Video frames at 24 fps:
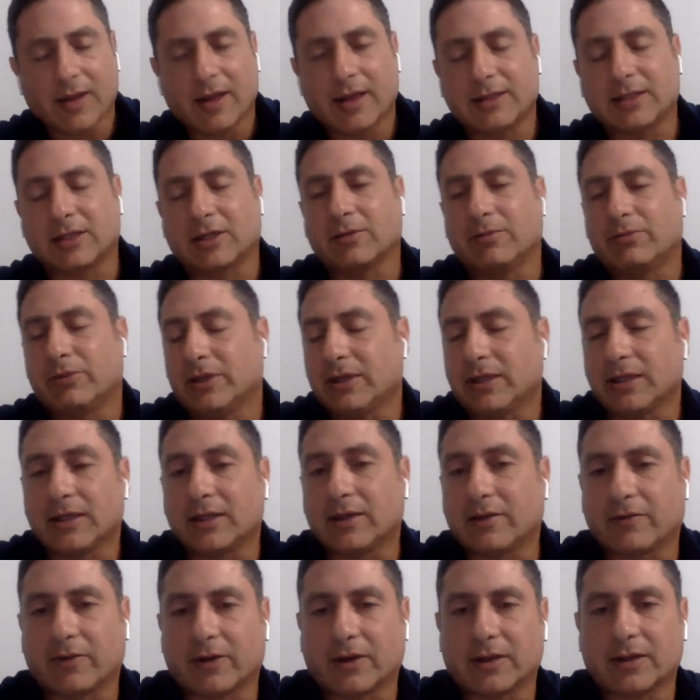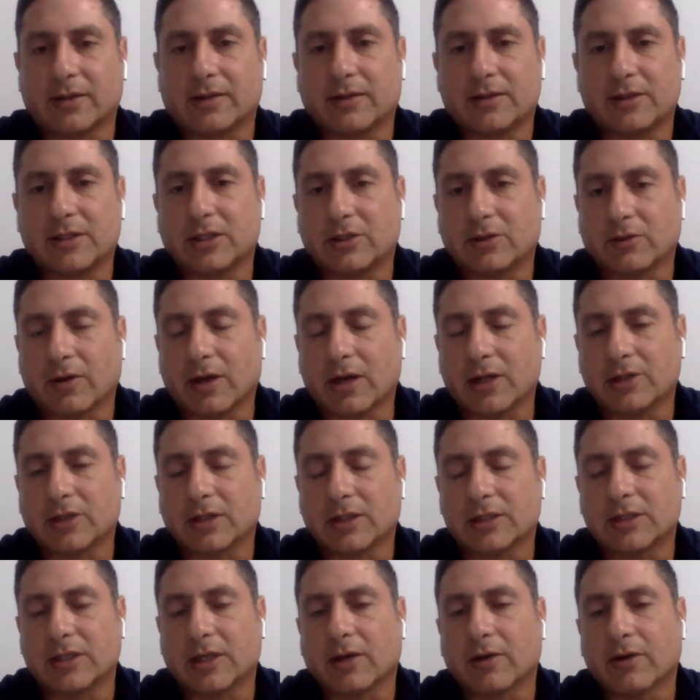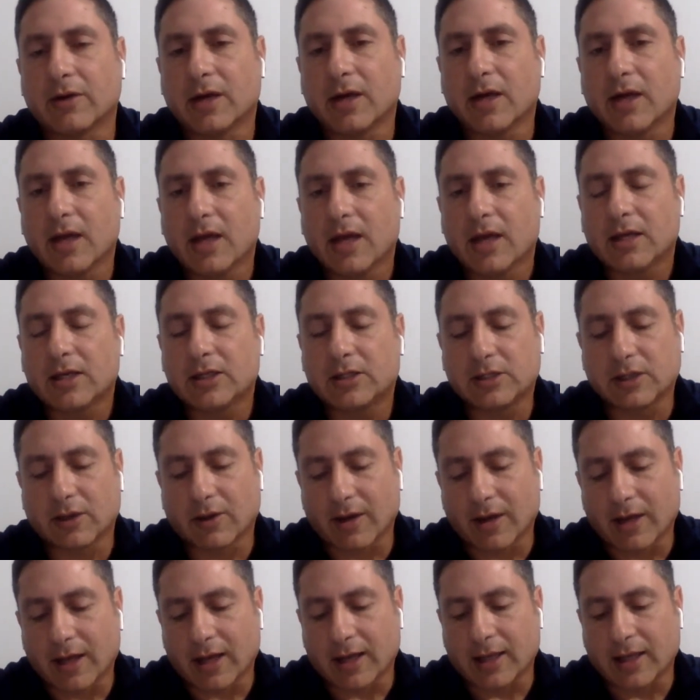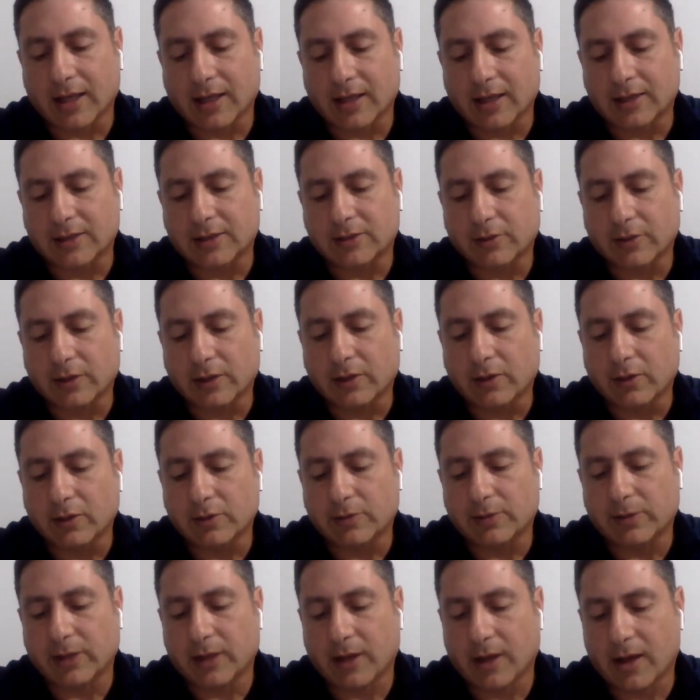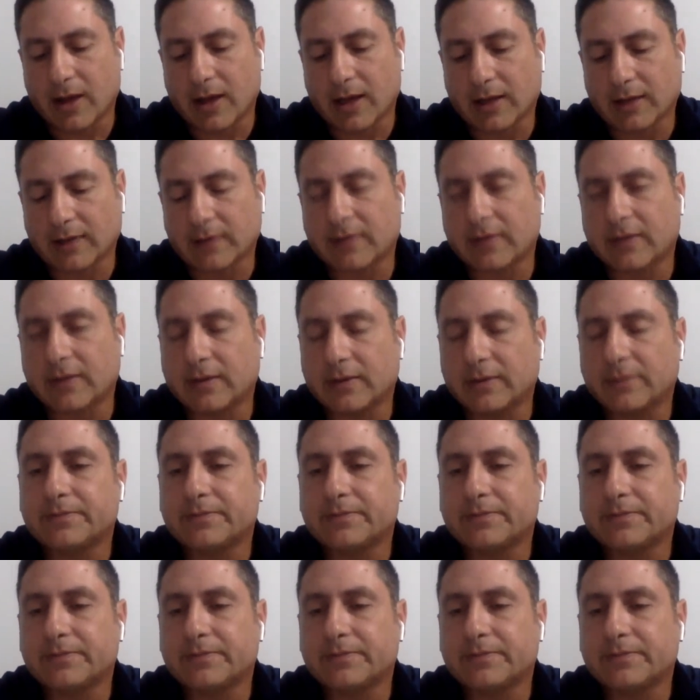That's a completely different situation. So again, it's really who's behind